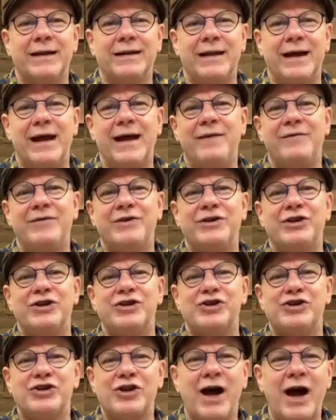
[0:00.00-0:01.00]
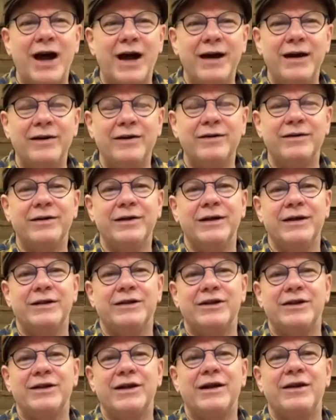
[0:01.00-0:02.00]
They have a desire
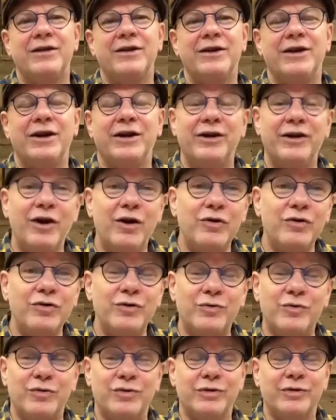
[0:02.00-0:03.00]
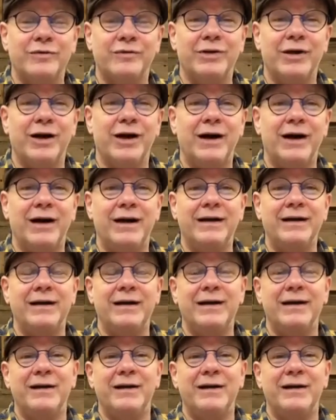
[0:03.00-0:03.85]
to not only know the Word of God,